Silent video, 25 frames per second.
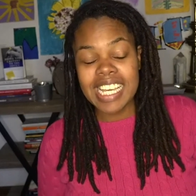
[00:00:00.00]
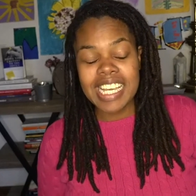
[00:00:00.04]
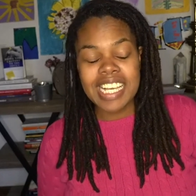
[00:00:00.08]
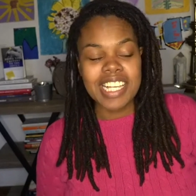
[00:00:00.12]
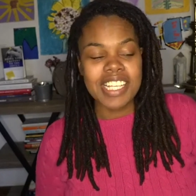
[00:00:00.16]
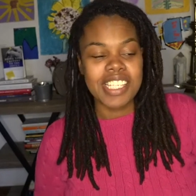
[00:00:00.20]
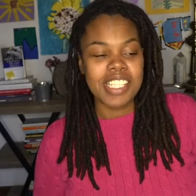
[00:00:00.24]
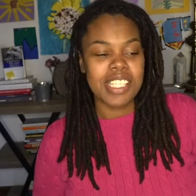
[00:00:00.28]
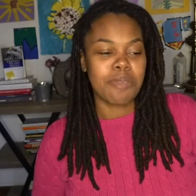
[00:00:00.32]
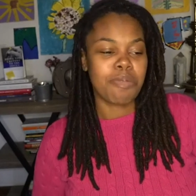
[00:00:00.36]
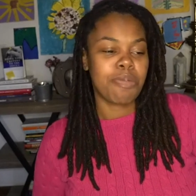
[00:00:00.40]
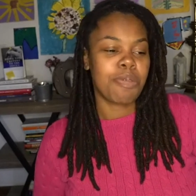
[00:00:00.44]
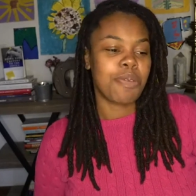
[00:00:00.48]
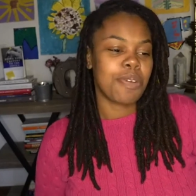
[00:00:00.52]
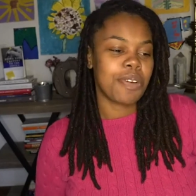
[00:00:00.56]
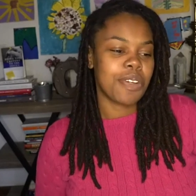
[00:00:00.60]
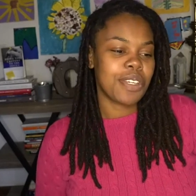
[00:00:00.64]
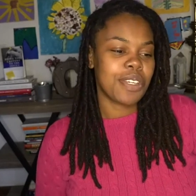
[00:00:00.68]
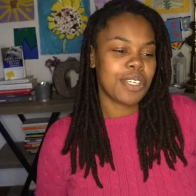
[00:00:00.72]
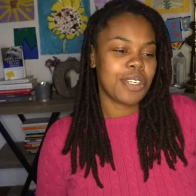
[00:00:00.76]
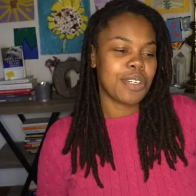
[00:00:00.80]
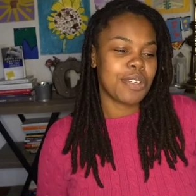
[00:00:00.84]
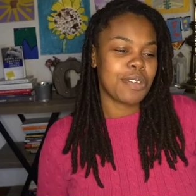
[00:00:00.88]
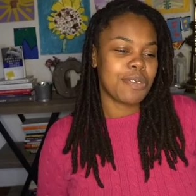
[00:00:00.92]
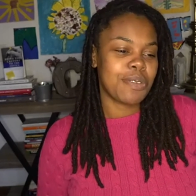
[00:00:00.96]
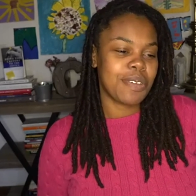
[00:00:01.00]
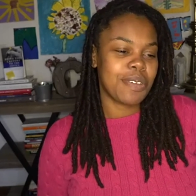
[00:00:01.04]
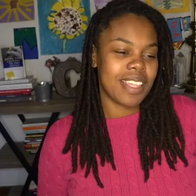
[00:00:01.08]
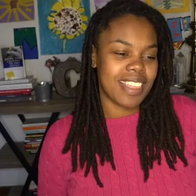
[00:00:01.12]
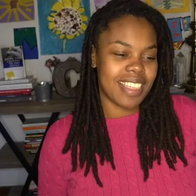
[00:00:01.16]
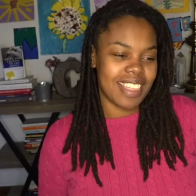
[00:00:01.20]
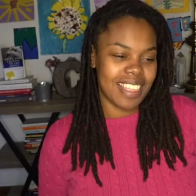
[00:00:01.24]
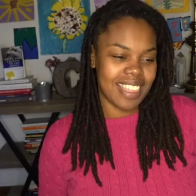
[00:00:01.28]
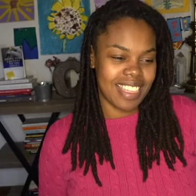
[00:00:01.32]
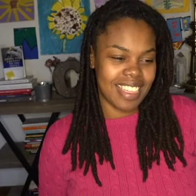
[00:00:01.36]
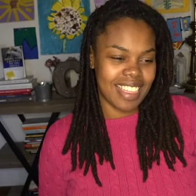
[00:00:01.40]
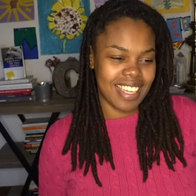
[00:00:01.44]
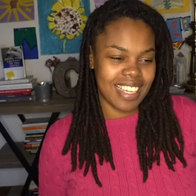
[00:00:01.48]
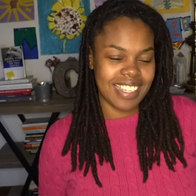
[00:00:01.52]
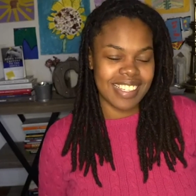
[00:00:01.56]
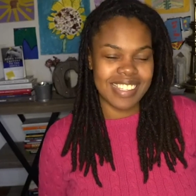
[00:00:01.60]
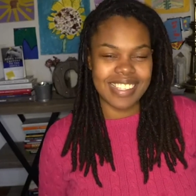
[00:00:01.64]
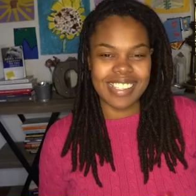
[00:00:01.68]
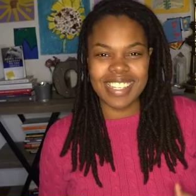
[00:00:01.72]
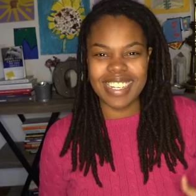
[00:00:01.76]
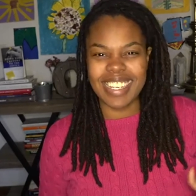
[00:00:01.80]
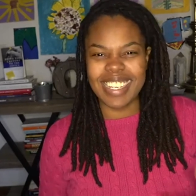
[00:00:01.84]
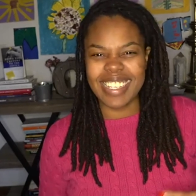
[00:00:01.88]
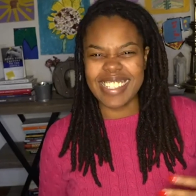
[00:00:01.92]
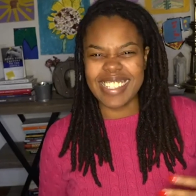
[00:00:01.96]
support you with things
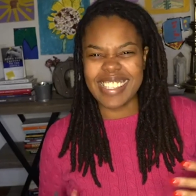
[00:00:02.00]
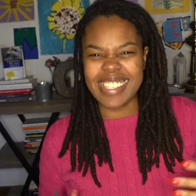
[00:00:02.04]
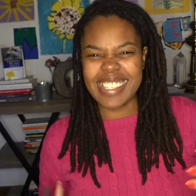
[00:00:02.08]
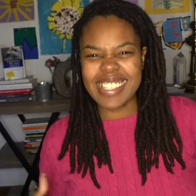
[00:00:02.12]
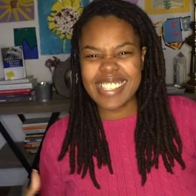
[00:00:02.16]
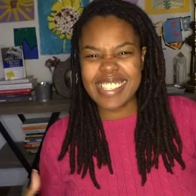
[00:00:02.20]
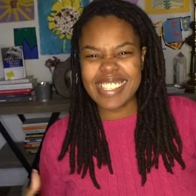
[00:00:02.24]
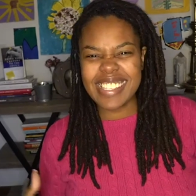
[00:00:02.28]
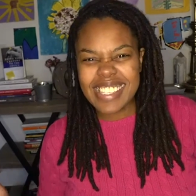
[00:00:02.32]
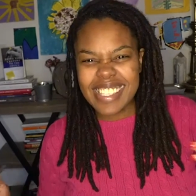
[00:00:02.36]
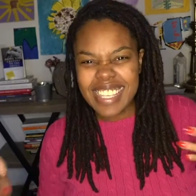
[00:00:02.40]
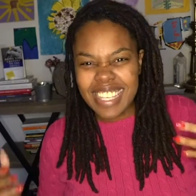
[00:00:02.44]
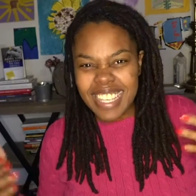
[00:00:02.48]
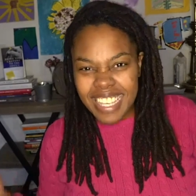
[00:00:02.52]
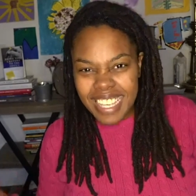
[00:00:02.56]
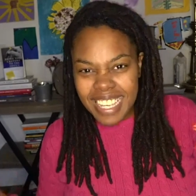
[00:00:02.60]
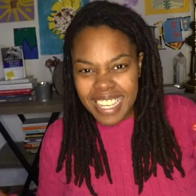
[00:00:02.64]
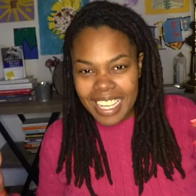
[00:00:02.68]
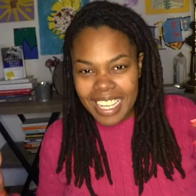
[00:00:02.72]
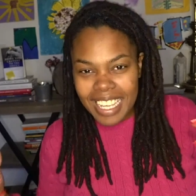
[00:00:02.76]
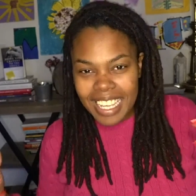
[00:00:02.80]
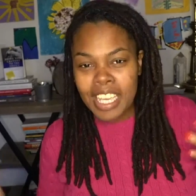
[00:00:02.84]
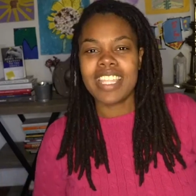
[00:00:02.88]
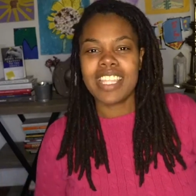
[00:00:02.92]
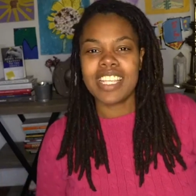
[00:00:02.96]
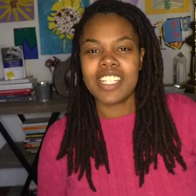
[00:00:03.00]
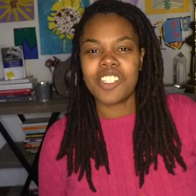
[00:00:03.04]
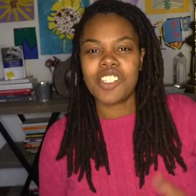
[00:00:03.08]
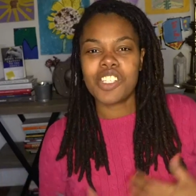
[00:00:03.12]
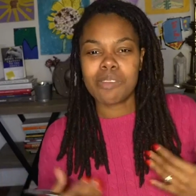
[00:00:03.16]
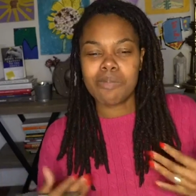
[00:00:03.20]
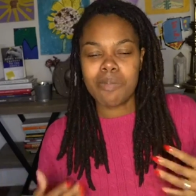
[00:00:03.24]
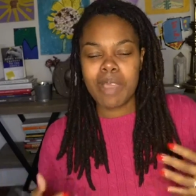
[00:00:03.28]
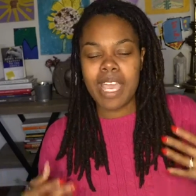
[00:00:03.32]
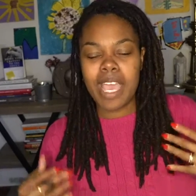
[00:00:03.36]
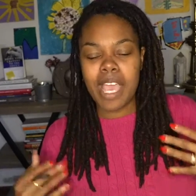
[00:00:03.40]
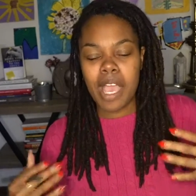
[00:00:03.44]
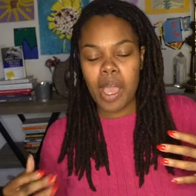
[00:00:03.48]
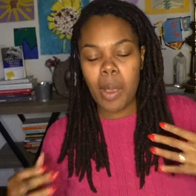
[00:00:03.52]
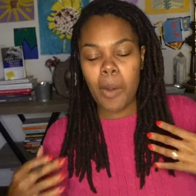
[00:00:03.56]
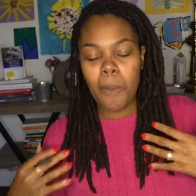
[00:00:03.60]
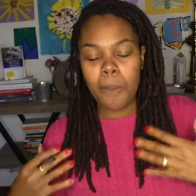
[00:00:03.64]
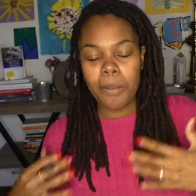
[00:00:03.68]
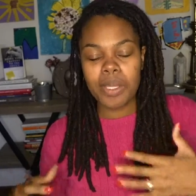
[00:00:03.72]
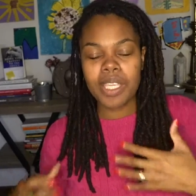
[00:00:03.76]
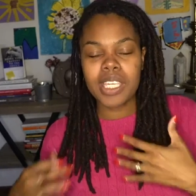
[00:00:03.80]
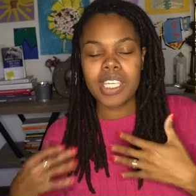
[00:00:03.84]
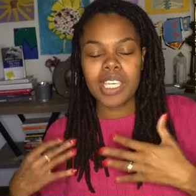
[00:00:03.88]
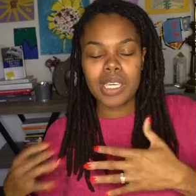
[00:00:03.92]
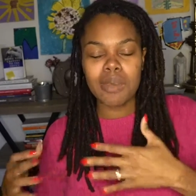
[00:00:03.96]
that I see that just may help
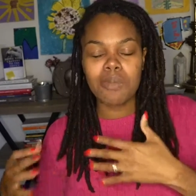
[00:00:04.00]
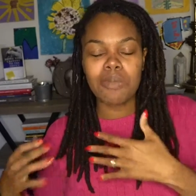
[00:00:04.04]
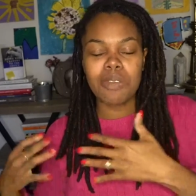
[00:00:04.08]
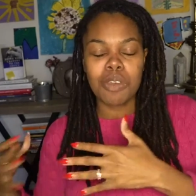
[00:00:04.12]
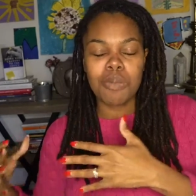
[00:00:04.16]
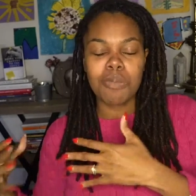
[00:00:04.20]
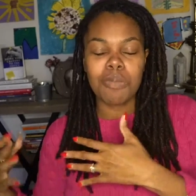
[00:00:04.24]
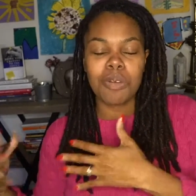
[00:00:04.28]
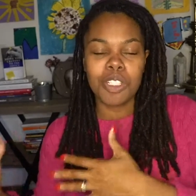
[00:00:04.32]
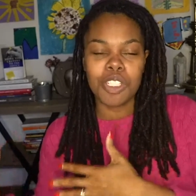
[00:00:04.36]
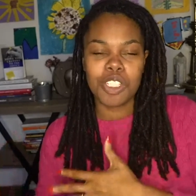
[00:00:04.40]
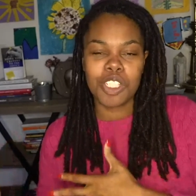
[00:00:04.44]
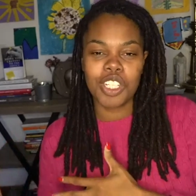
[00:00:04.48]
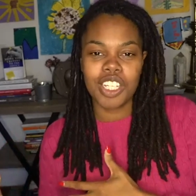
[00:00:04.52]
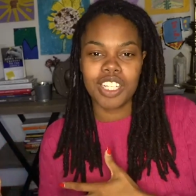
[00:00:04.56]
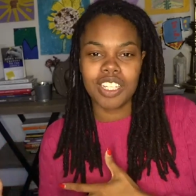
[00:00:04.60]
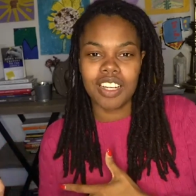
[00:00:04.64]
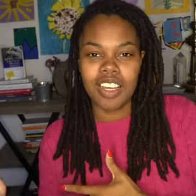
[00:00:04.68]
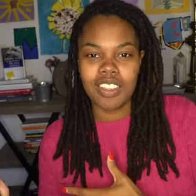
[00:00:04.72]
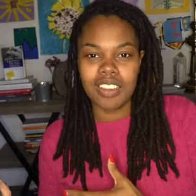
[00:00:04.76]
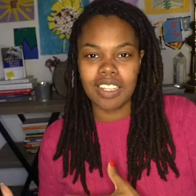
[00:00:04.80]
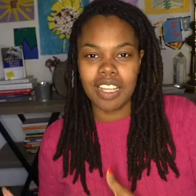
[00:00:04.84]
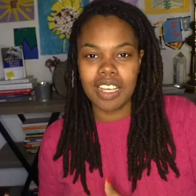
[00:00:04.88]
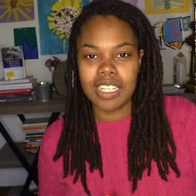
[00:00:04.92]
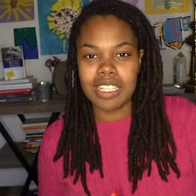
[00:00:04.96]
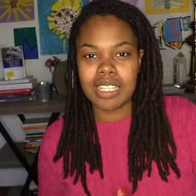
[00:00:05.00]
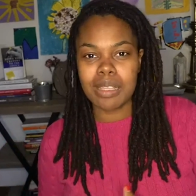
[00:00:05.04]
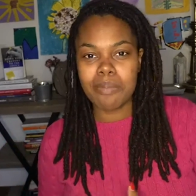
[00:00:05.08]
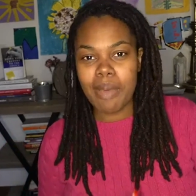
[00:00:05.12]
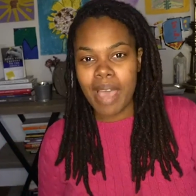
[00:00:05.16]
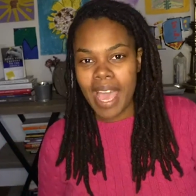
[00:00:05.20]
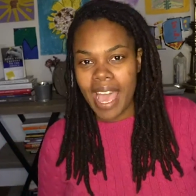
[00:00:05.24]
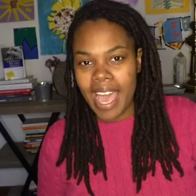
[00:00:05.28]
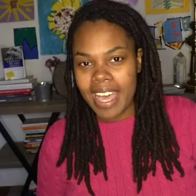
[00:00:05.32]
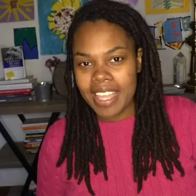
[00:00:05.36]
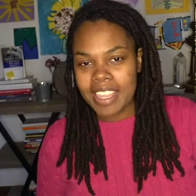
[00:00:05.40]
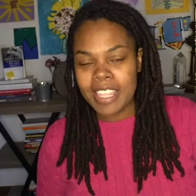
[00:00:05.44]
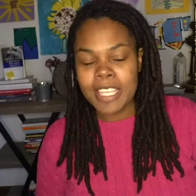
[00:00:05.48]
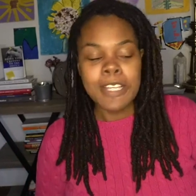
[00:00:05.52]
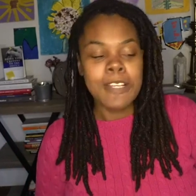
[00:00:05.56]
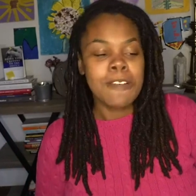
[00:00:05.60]
keep you pushing along the path.